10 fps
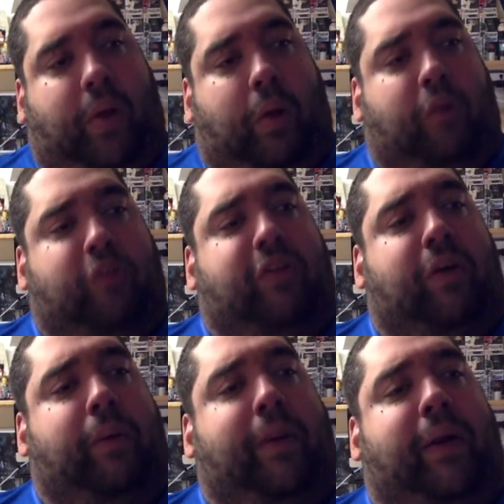
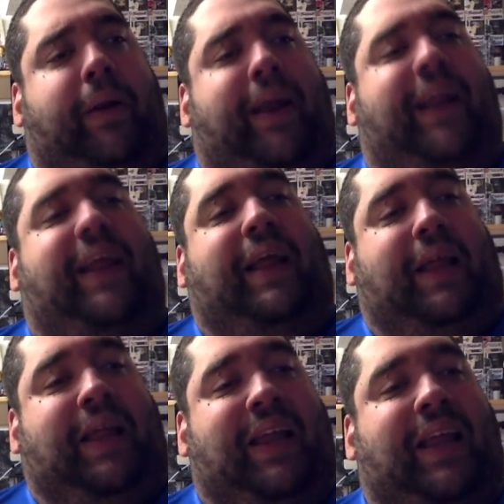Also, you're
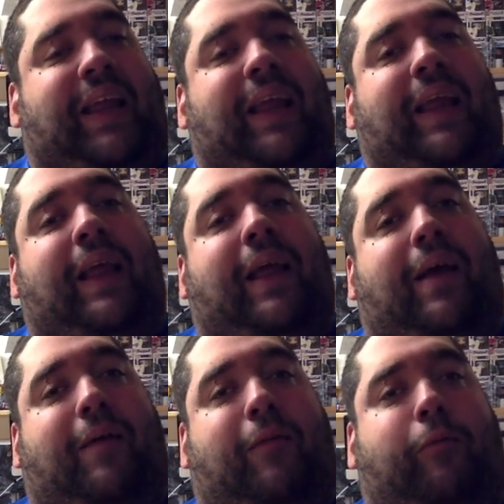getting,
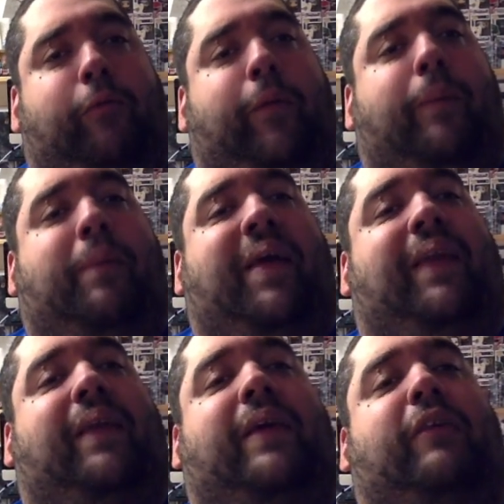for the
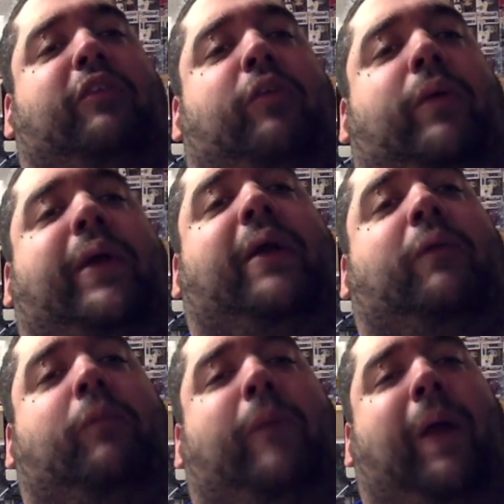mainline story,
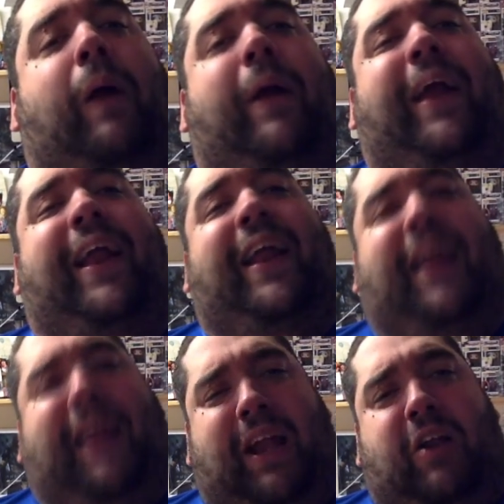we are
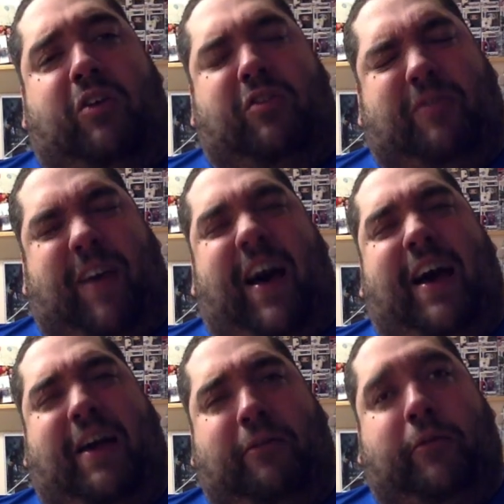getting Gears
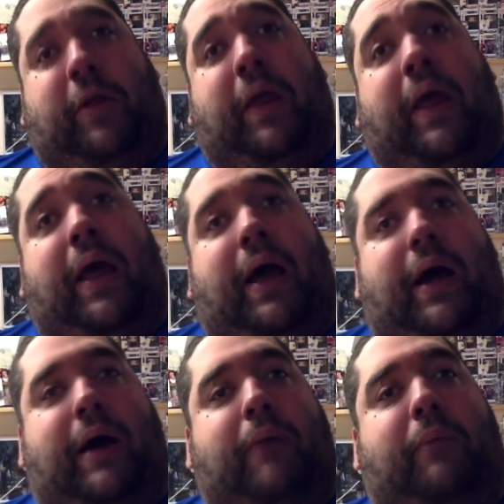5.
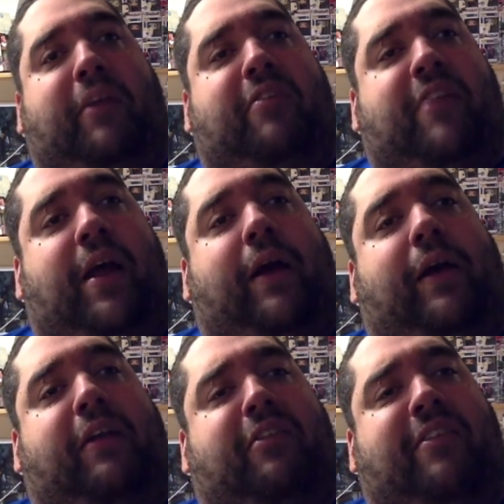It's not
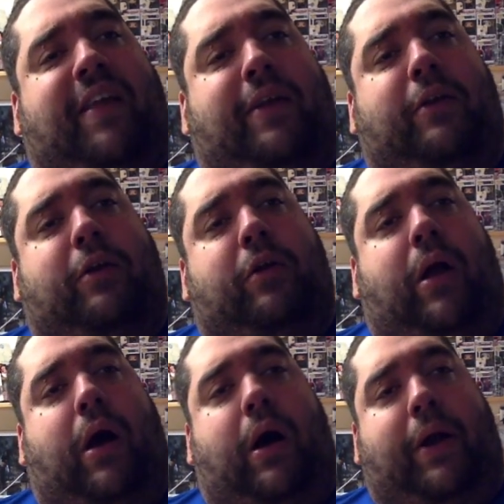going to center
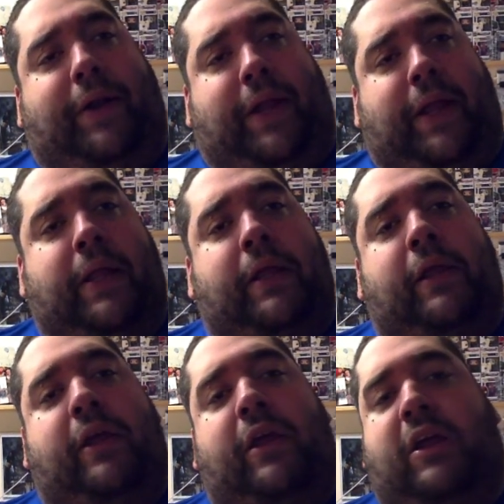on
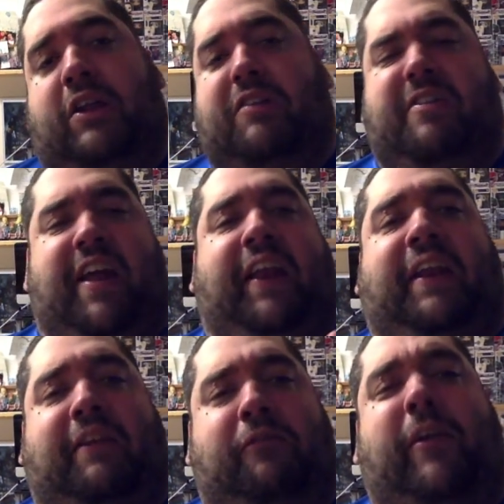
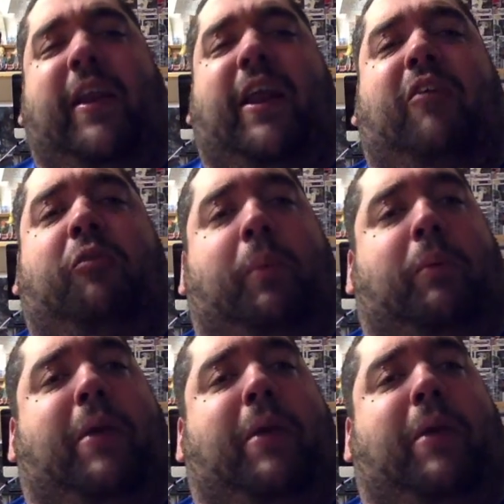JD Phoenix, but